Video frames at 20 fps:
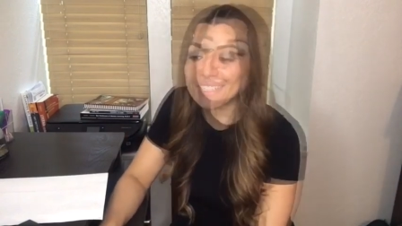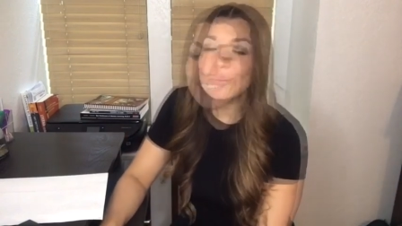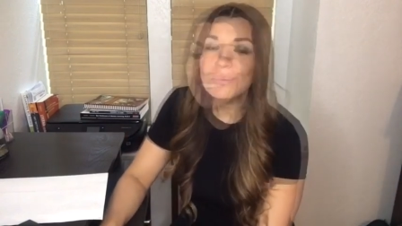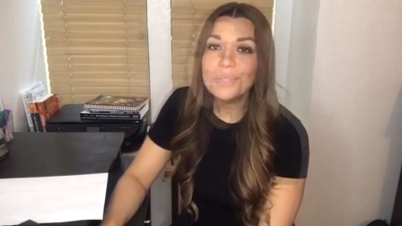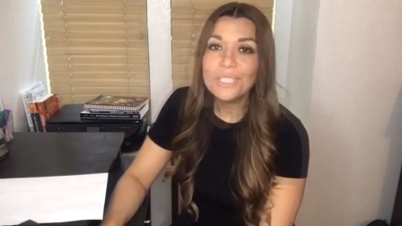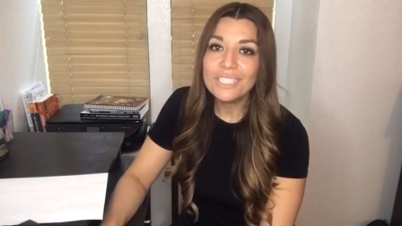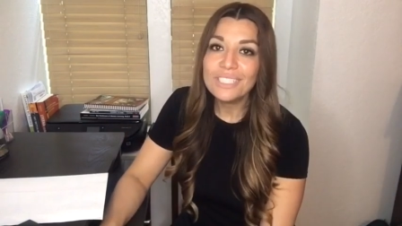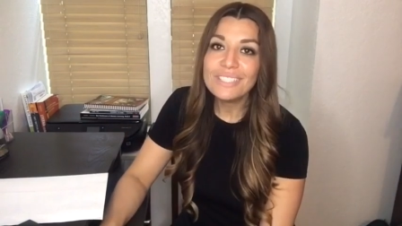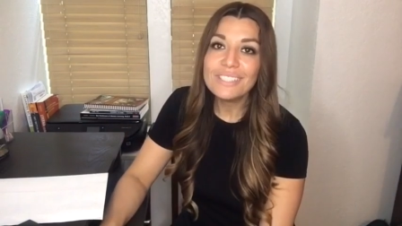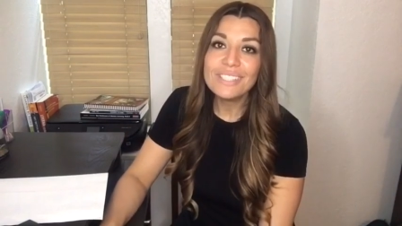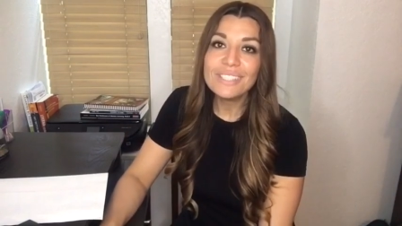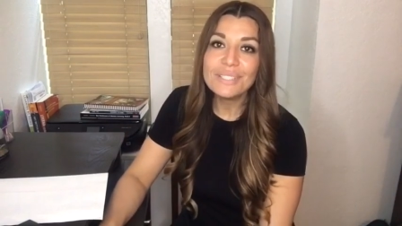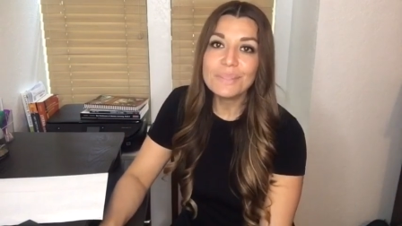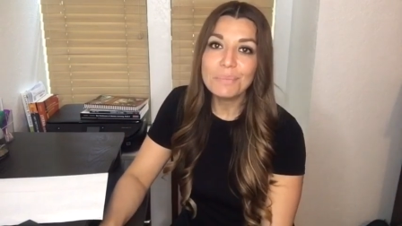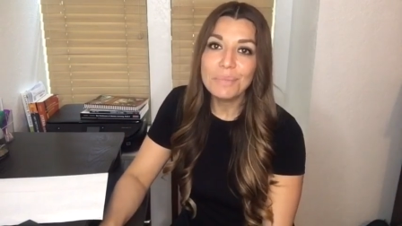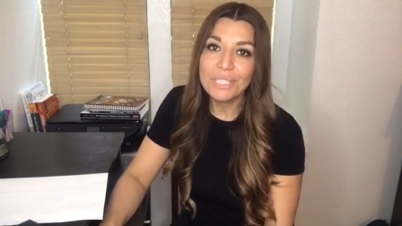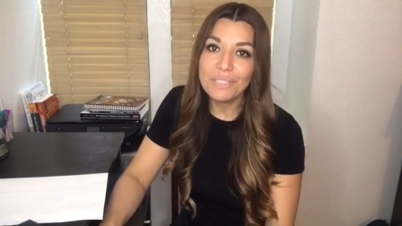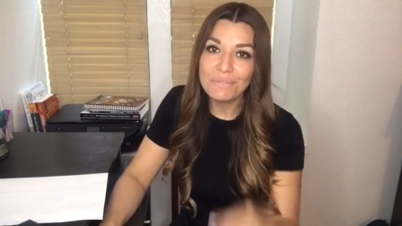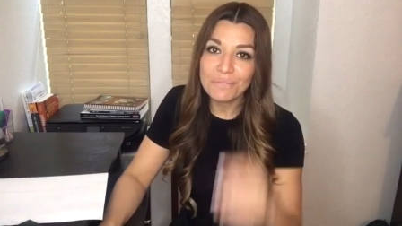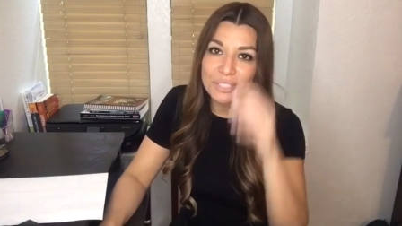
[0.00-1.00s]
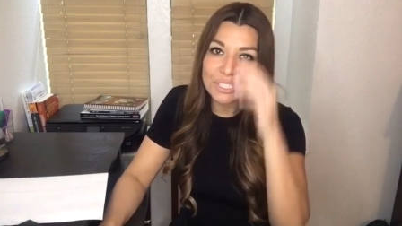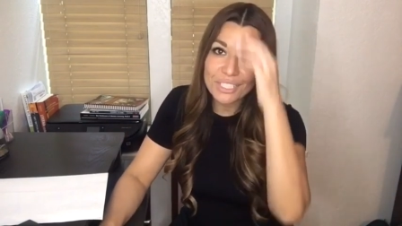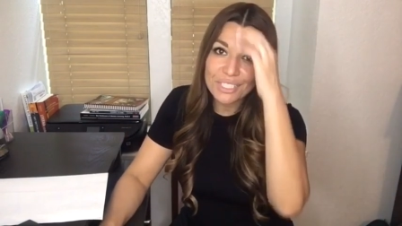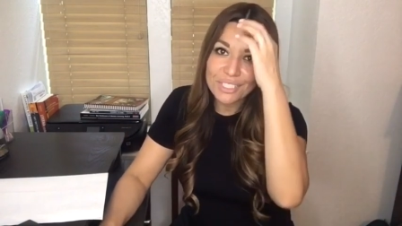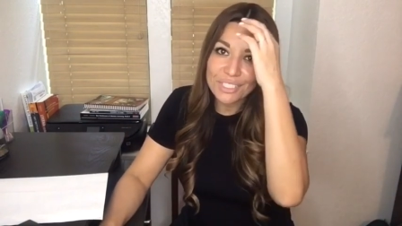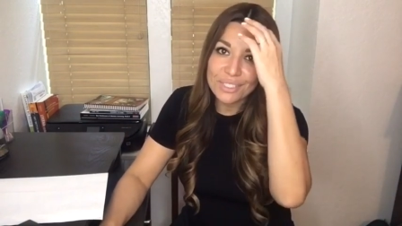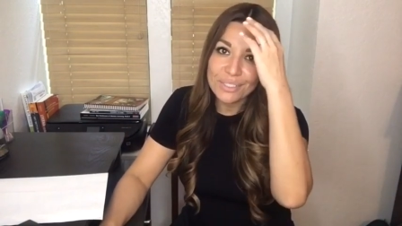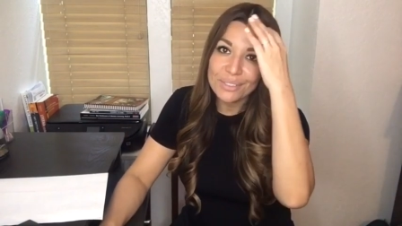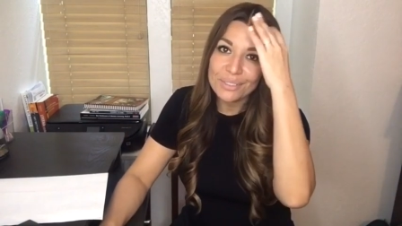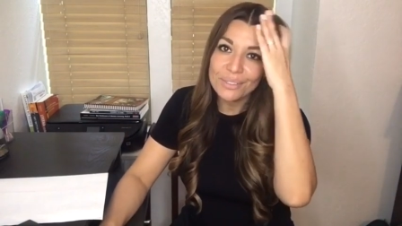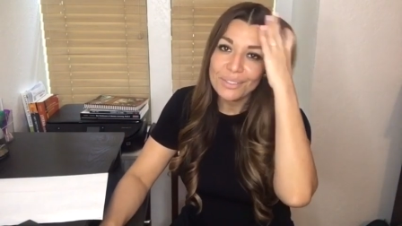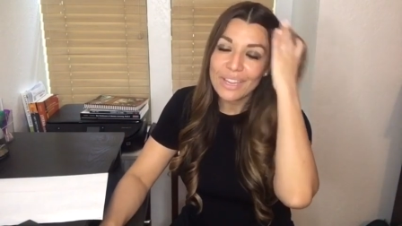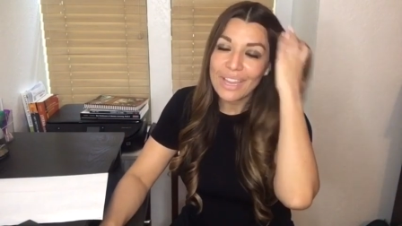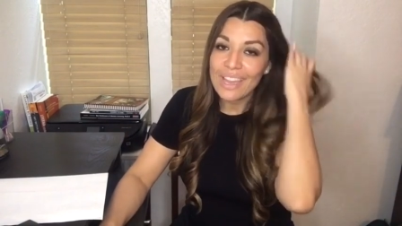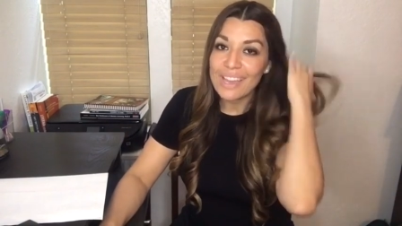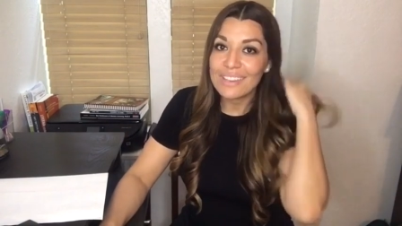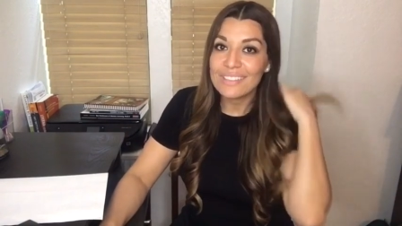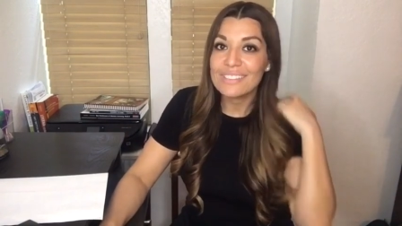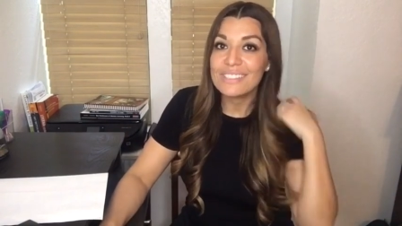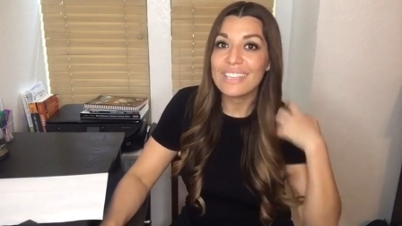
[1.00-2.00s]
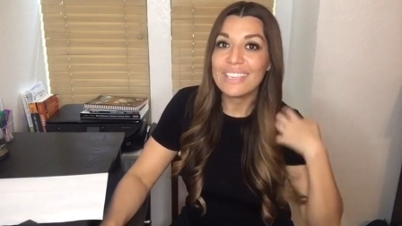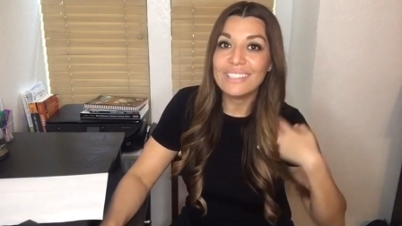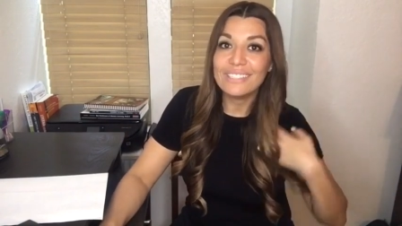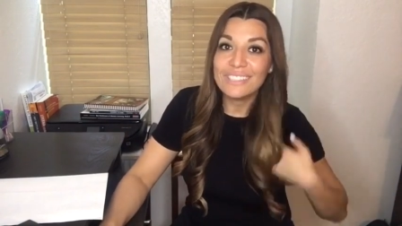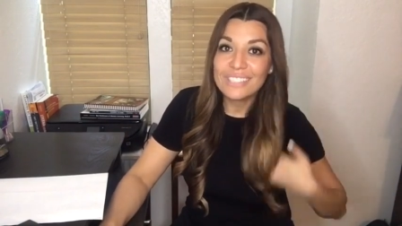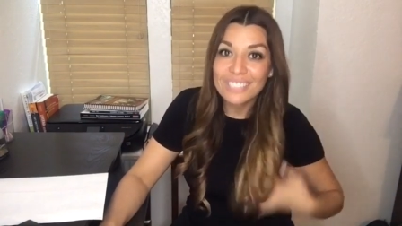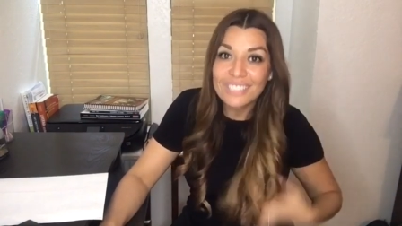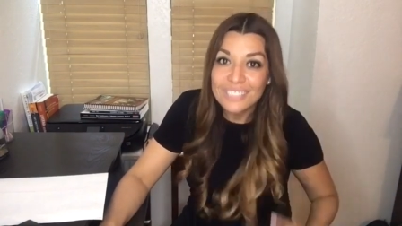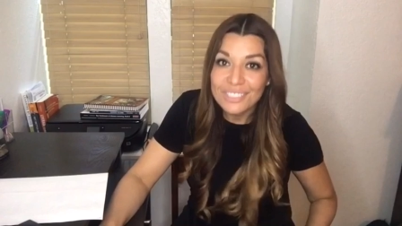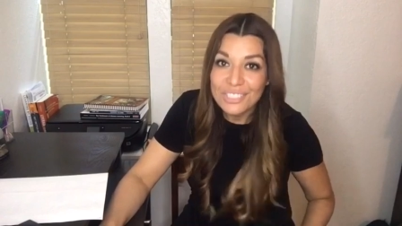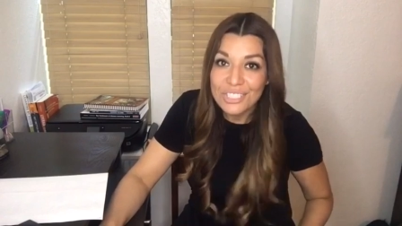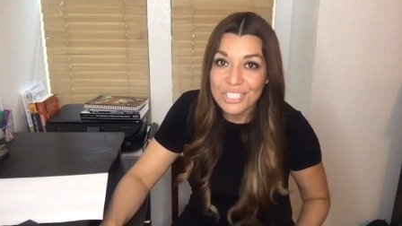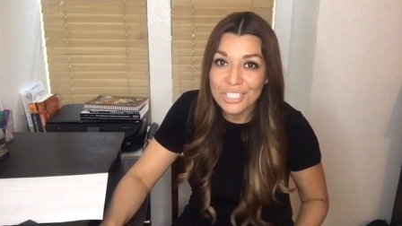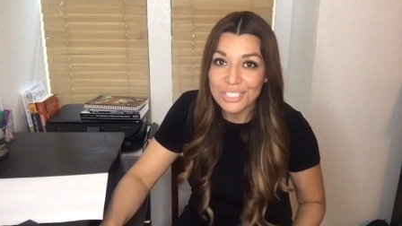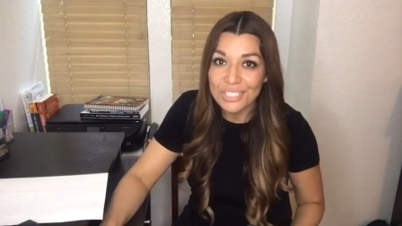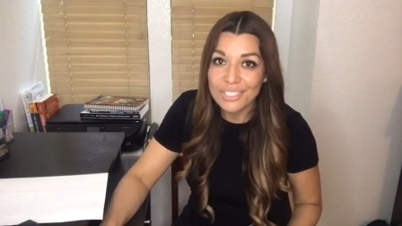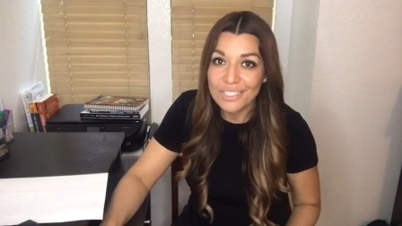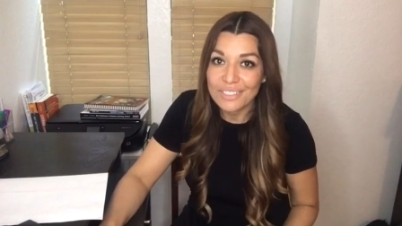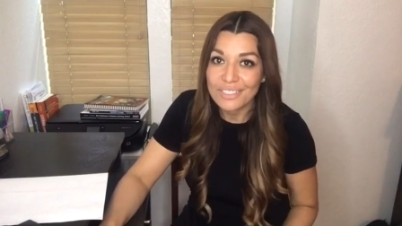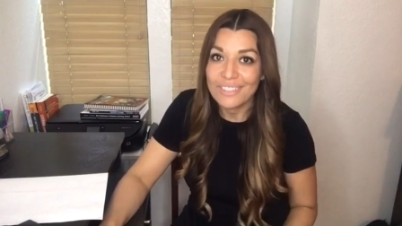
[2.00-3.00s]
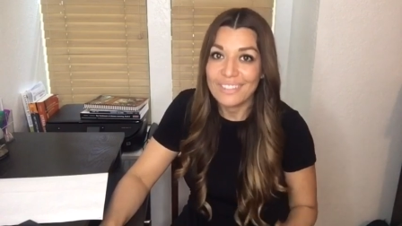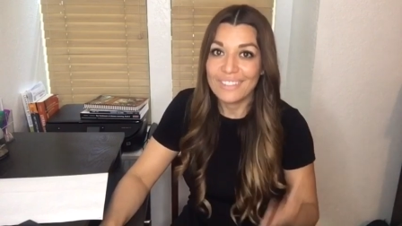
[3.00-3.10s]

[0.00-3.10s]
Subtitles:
So what does this mean for you as a teacher?